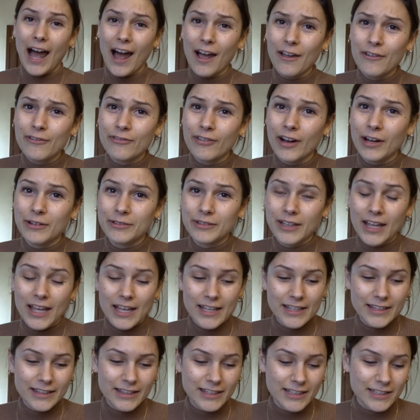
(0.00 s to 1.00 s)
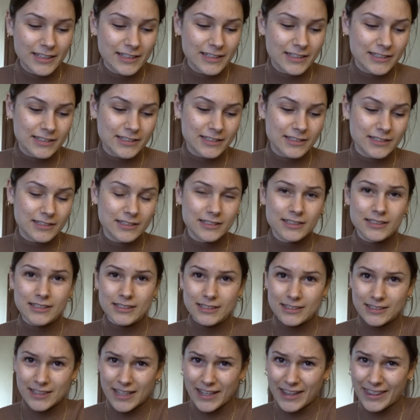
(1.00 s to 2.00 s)
I found these
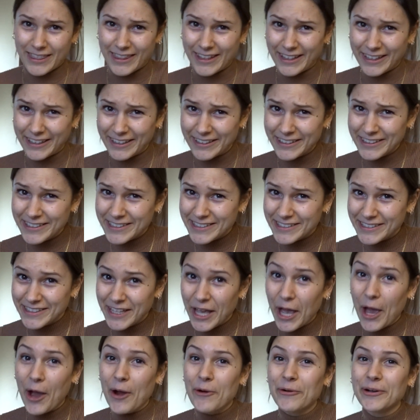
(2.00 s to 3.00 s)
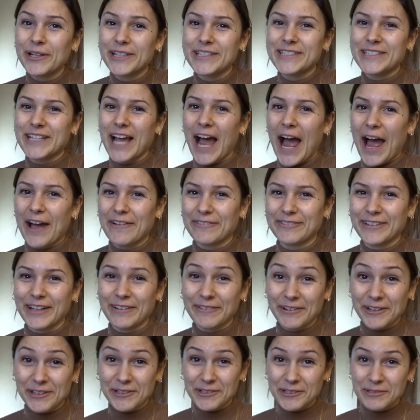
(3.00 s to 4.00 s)
thingies which I've
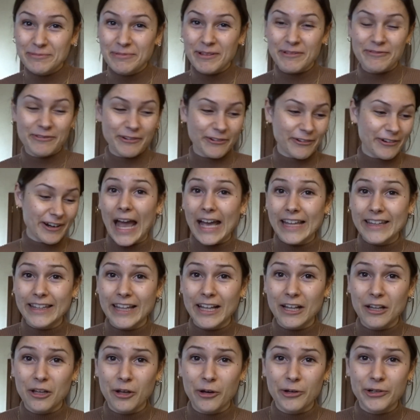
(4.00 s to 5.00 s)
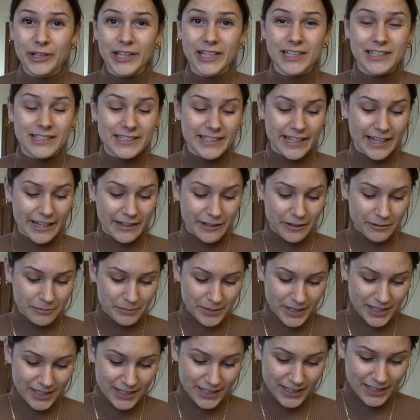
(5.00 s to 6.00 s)
never used before and they low-key scare
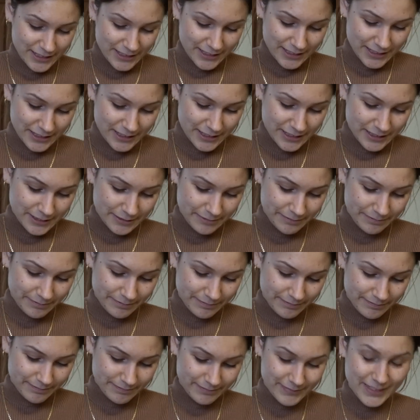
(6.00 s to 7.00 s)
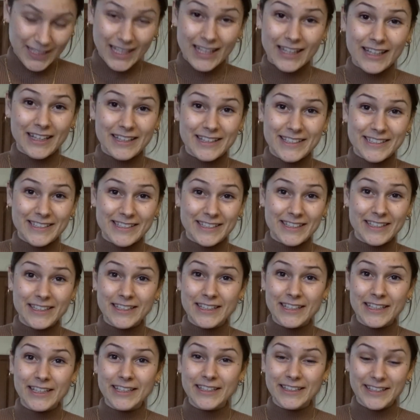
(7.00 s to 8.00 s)
me. Let's
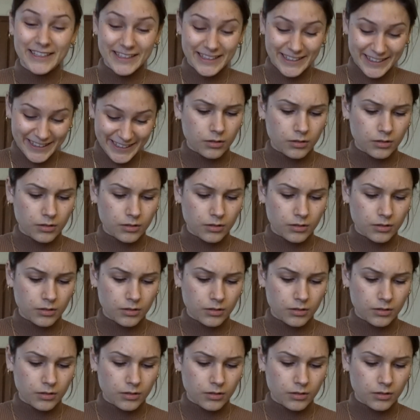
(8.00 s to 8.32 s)
see.